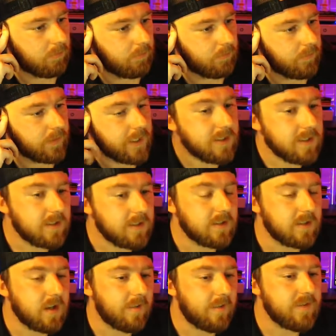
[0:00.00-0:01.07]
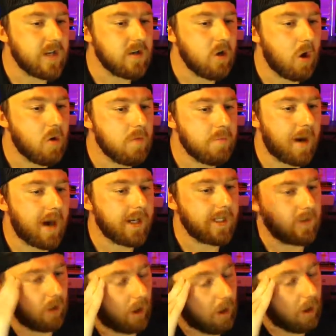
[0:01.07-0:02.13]
This is the stuff that nobody
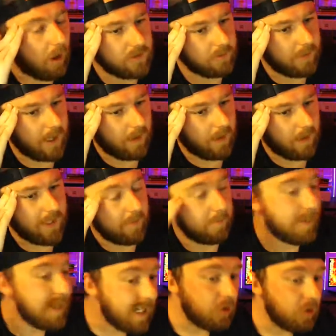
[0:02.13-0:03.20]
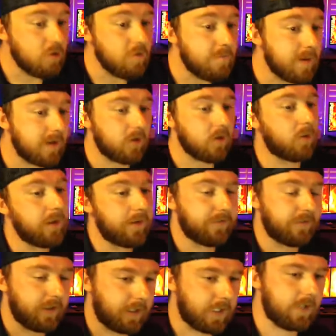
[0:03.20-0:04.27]
talks about, man. And me and you've been doing it
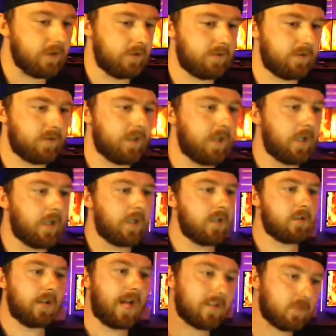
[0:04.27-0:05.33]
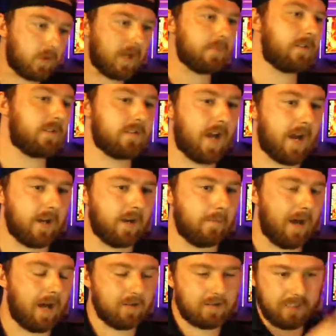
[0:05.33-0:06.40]
for years. So that's what I'm excited
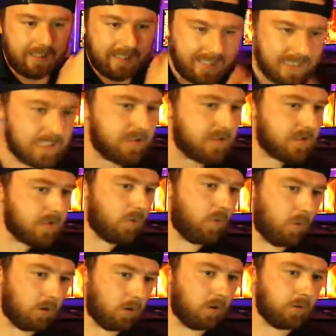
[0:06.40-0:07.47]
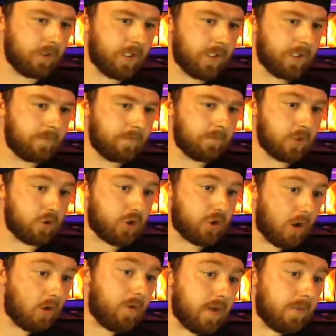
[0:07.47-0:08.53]
about, to get this to the world, to
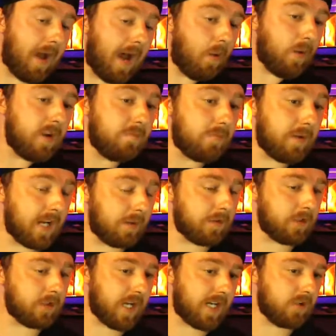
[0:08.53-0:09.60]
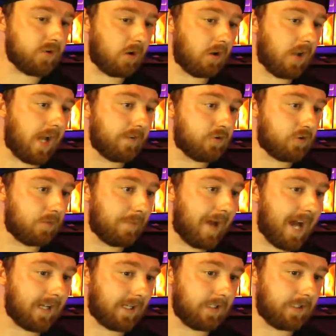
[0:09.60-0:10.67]
show them how we've been able to change our lives
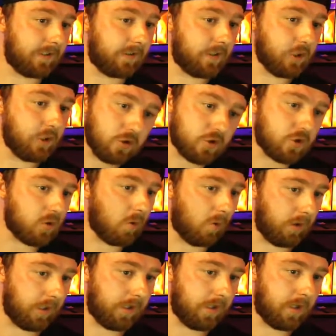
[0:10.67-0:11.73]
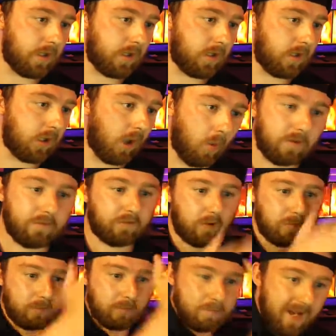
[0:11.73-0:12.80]
dramatically. Your story, going
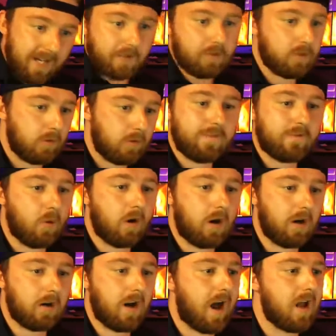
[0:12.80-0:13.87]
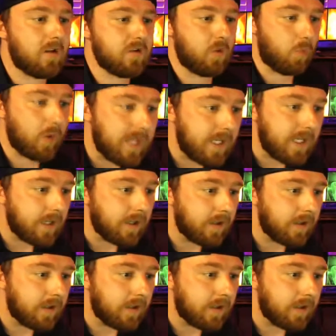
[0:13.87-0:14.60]
from making $300-400 a week.